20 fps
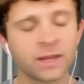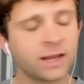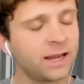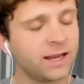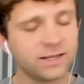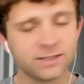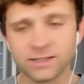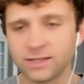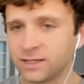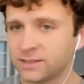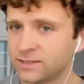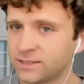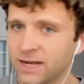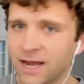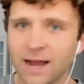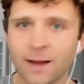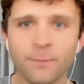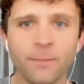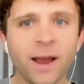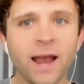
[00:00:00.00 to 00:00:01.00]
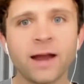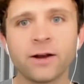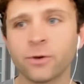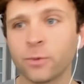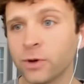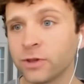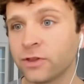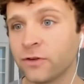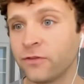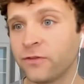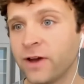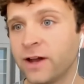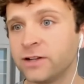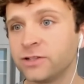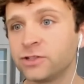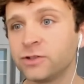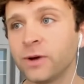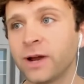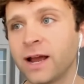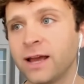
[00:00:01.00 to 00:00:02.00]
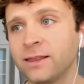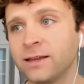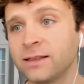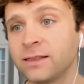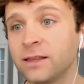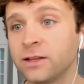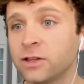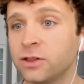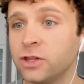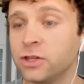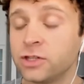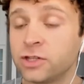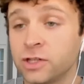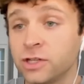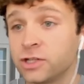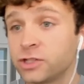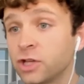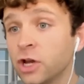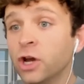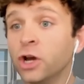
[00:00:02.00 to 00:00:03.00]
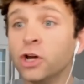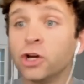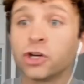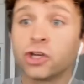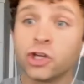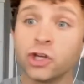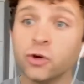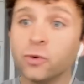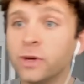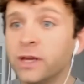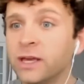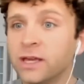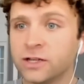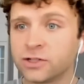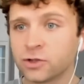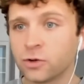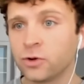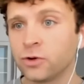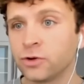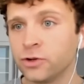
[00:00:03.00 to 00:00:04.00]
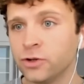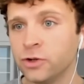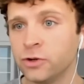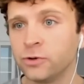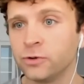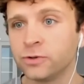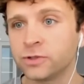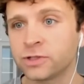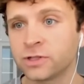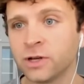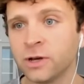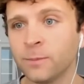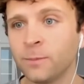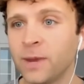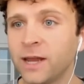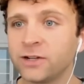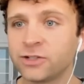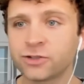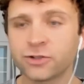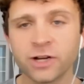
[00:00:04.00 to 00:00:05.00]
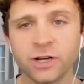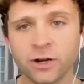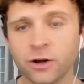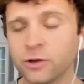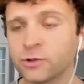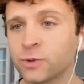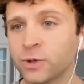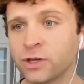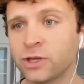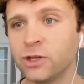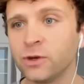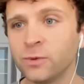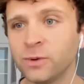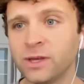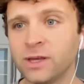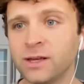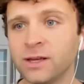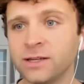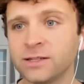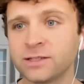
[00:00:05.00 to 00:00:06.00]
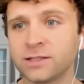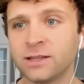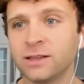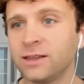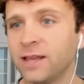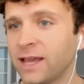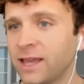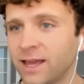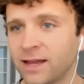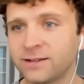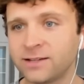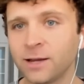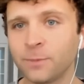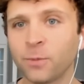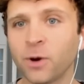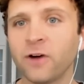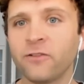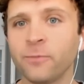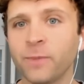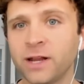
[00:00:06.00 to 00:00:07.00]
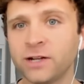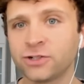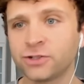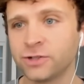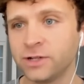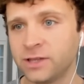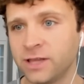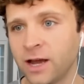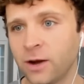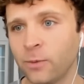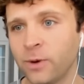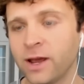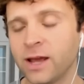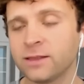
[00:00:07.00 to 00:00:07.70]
It does not matter what the Fed is doing. I think this QE is old news. Main Street knows what QE is. They can't tip off Main Street that way.